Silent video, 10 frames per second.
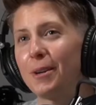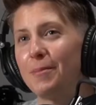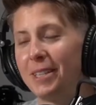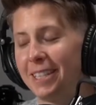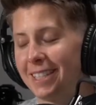
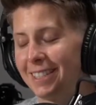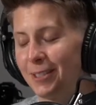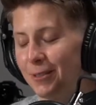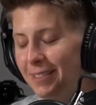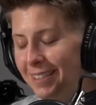because
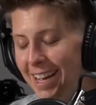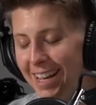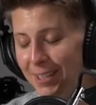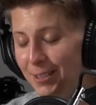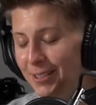
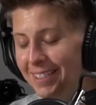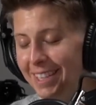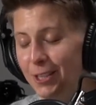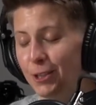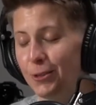I
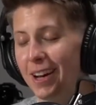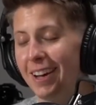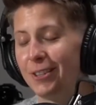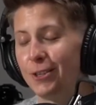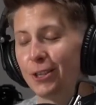kid you
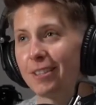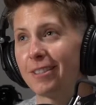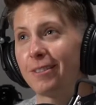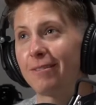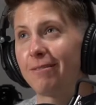not,
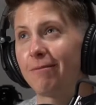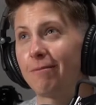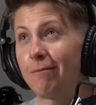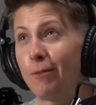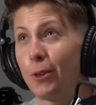just
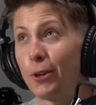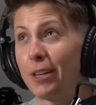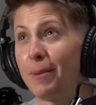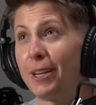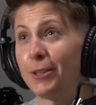
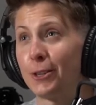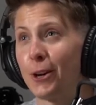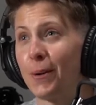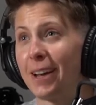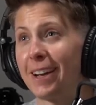30 minutes
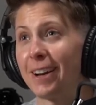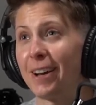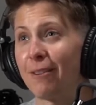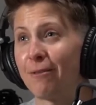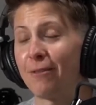ago, I got
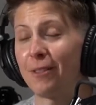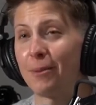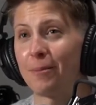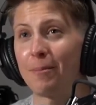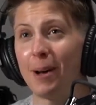off
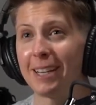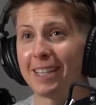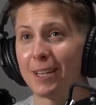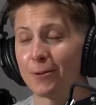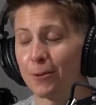the
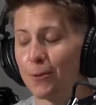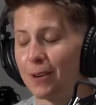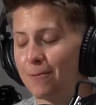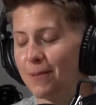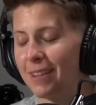podcast
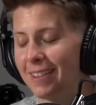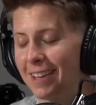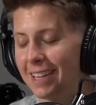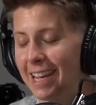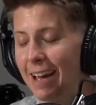recording with
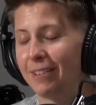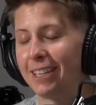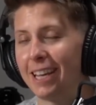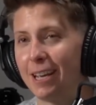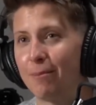Gavin
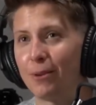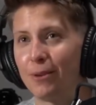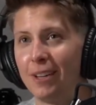Campbell,